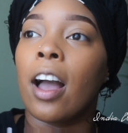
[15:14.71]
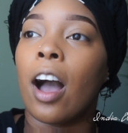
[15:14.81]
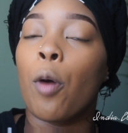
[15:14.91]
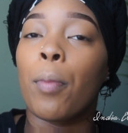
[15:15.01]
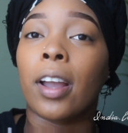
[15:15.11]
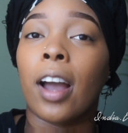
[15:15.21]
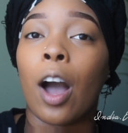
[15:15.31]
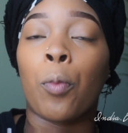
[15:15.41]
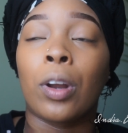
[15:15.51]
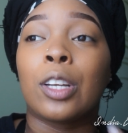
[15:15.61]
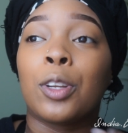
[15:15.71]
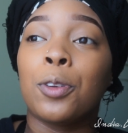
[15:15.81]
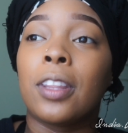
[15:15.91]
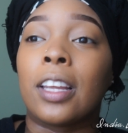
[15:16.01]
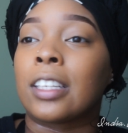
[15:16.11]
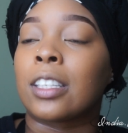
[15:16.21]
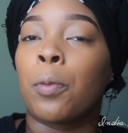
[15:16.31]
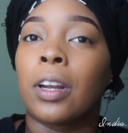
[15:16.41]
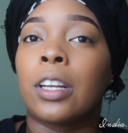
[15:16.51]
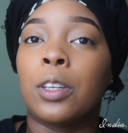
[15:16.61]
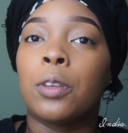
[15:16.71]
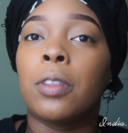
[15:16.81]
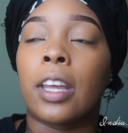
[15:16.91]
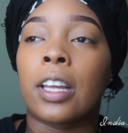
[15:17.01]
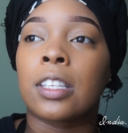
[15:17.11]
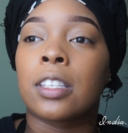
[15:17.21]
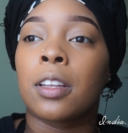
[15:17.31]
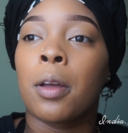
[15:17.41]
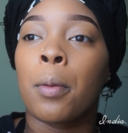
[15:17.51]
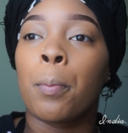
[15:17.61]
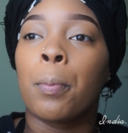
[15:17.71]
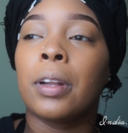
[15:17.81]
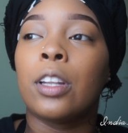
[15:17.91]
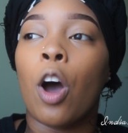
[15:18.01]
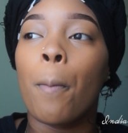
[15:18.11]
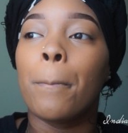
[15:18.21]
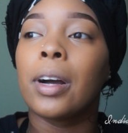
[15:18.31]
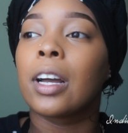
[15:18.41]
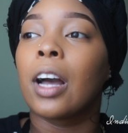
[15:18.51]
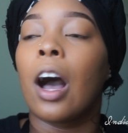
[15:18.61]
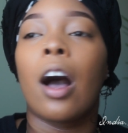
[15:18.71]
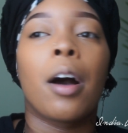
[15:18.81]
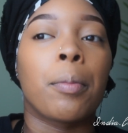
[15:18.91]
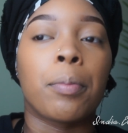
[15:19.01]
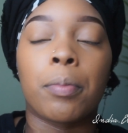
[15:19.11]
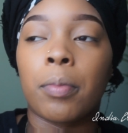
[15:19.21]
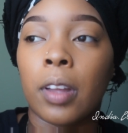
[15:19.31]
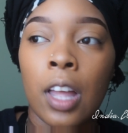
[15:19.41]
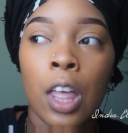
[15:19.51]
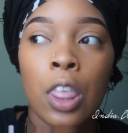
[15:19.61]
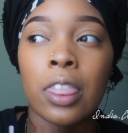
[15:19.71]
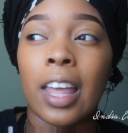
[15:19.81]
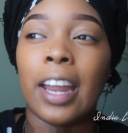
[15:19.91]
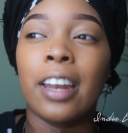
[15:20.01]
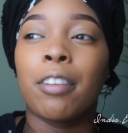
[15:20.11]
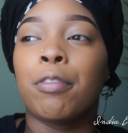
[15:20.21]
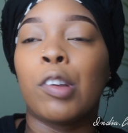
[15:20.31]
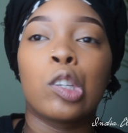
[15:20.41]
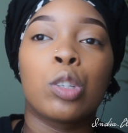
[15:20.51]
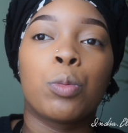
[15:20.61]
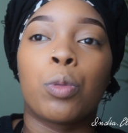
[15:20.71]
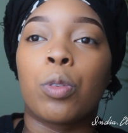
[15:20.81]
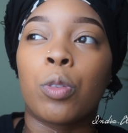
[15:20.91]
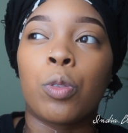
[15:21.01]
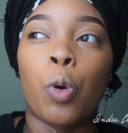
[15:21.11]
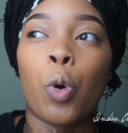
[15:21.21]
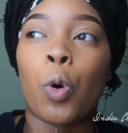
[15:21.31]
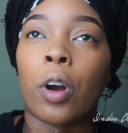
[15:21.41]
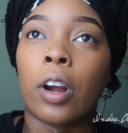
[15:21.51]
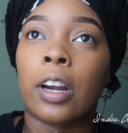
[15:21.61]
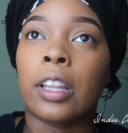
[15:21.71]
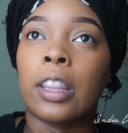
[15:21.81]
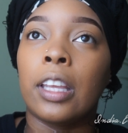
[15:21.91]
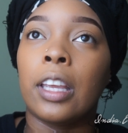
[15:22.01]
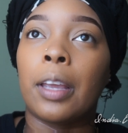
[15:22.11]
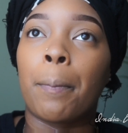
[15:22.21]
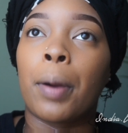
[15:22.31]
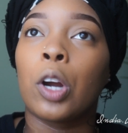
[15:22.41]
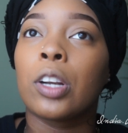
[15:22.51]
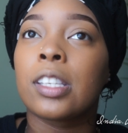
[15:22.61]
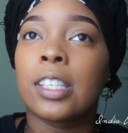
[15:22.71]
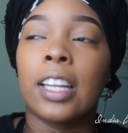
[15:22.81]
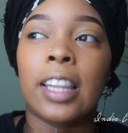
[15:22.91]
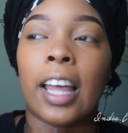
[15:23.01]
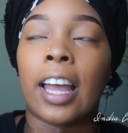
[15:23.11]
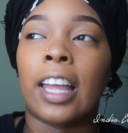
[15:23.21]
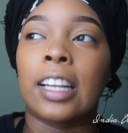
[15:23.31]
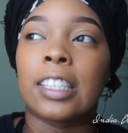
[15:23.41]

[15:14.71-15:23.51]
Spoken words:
my God, I want to do this, I want to do this, but don't become the individual or the person that